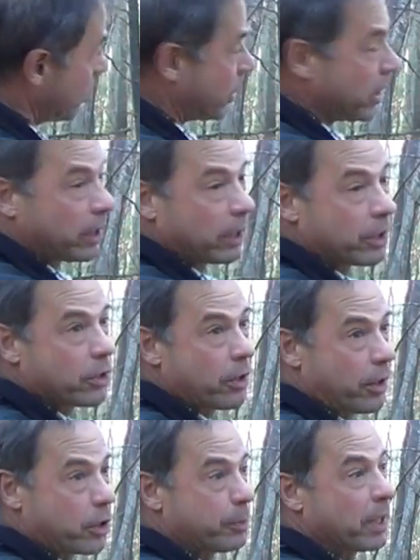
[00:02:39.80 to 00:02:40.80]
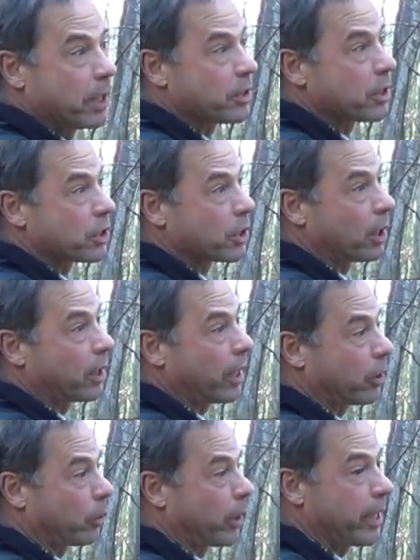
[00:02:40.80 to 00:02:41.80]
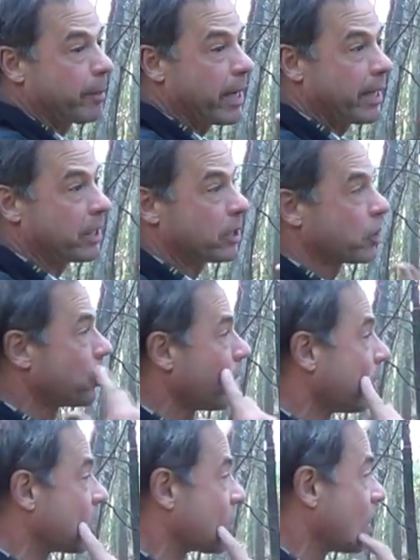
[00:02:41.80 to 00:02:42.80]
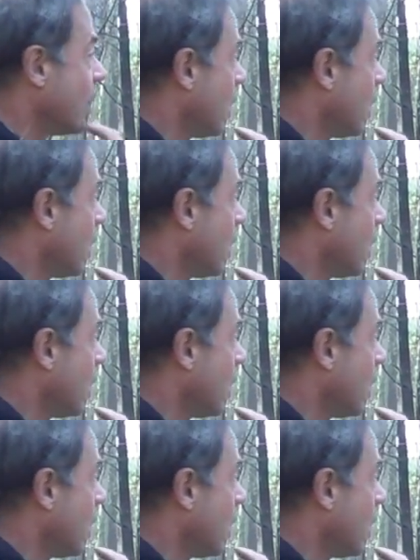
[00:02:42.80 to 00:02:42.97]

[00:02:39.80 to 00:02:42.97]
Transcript: seedlings are there is because of the sunlight created by that disturbance.